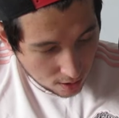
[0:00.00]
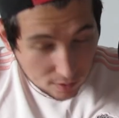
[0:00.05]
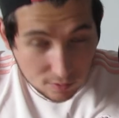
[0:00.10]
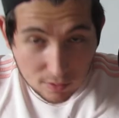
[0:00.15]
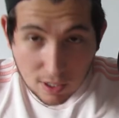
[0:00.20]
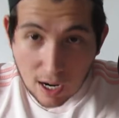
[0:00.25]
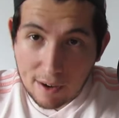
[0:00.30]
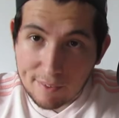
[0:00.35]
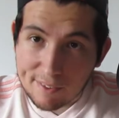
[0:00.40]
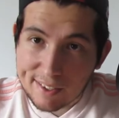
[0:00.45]

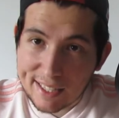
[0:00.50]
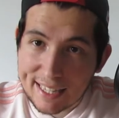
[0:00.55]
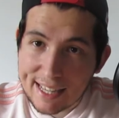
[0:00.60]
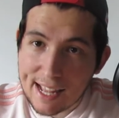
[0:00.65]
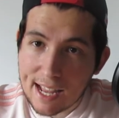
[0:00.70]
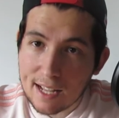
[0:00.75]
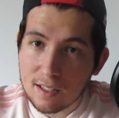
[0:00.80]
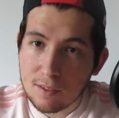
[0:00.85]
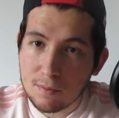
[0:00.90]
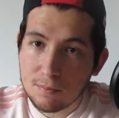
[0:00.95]
rather than
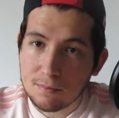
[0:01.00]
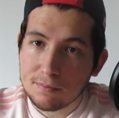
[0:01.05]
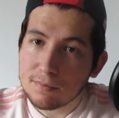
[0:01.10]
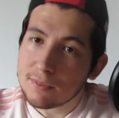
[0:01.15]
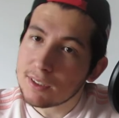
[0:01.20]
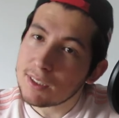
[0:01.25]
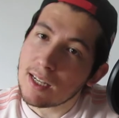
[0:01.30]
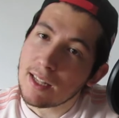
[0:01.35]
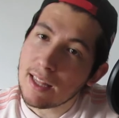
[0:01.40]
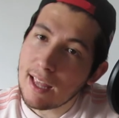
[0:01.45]
letting them
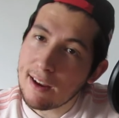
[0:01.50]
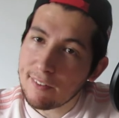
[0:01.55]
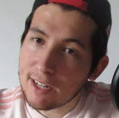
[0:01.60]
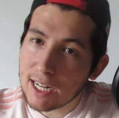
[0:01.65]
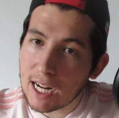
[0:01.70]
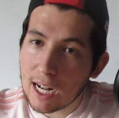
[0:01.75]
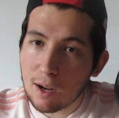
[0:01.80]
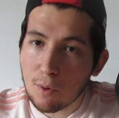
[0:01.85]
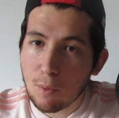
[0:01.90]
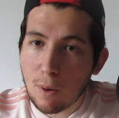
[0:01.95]
sit there and
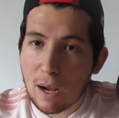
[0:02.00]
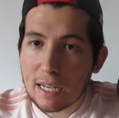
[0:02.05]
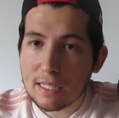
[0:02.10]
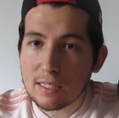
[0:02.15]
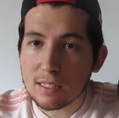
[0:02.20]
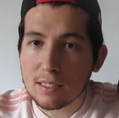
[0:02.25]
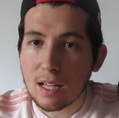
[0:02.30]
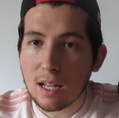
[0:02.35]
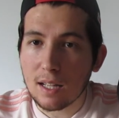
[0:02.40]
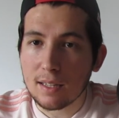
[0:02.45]
go to
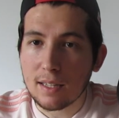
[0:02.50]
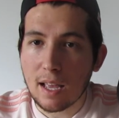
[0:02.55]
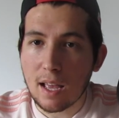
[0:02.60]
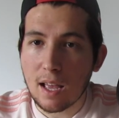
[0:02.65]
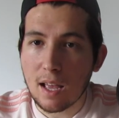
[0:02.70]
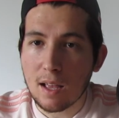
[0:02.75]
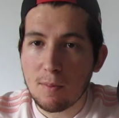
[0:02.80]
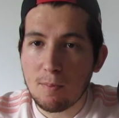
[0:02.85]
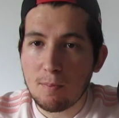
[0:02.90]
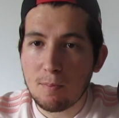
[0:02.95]
waste, I'd
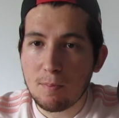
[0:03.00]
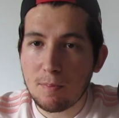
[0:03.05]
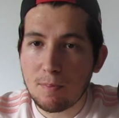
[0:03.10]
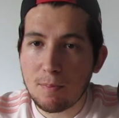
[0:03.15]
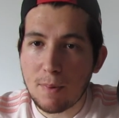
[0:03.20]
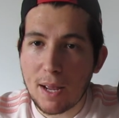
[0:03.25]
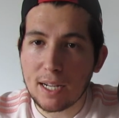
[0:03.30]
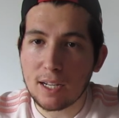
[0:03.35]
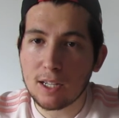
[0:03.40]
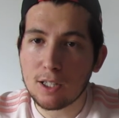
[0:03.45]
uh,
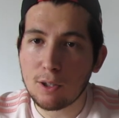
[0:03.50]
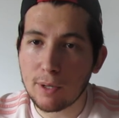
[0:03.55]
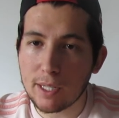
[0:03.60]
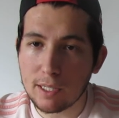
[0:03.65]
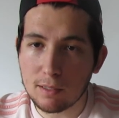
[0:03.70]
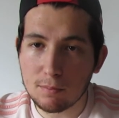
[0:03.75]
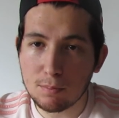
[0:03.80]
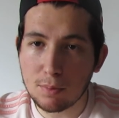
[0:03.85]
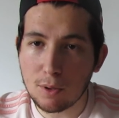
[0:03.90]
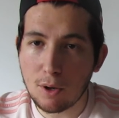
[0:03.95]
bang a quick
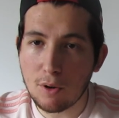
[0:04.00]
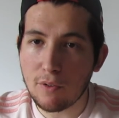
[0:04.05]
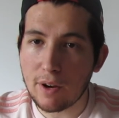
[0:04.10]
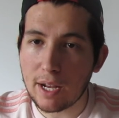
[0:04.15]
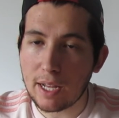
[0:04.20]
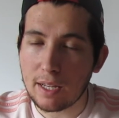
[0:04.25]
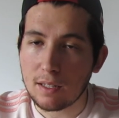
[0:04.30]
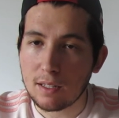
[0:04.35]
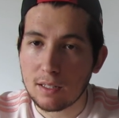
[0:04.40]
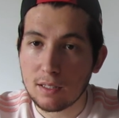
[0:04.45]

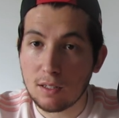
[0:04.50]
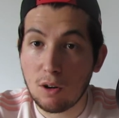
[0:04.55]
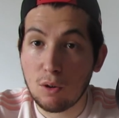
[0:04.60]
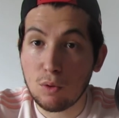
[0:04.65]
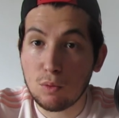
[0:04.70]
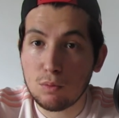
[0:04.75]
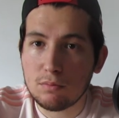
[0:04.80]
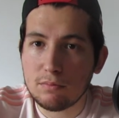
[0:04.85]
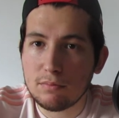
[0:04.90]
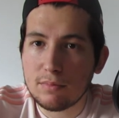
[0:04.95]
Blu-ray haul
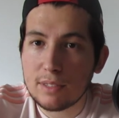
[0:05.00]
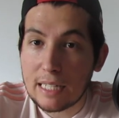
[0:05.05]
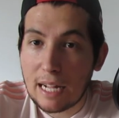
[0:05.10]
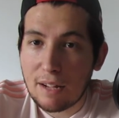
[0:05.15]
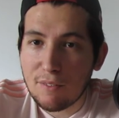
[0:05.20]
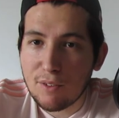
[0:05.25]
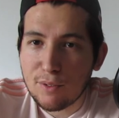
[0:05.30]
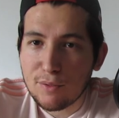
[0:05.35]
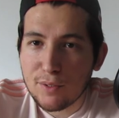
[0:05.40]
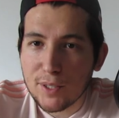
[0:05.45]

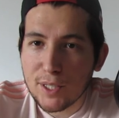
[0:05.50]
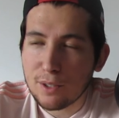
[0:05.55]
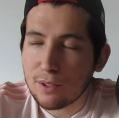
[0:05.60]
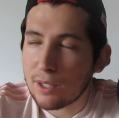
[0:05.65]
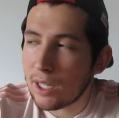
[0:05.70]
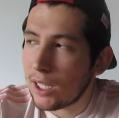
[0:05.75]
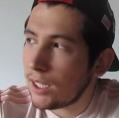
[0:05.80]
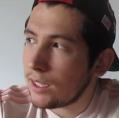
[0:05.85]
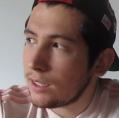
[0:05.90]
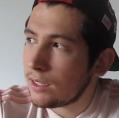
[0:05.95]
together for you
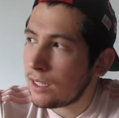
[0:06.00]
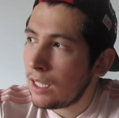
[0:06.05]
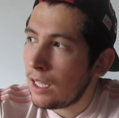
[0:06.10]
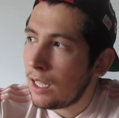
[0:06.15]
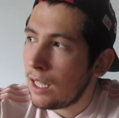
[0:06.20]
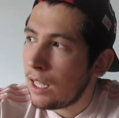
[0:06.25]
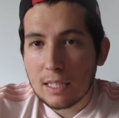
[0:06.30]
guys.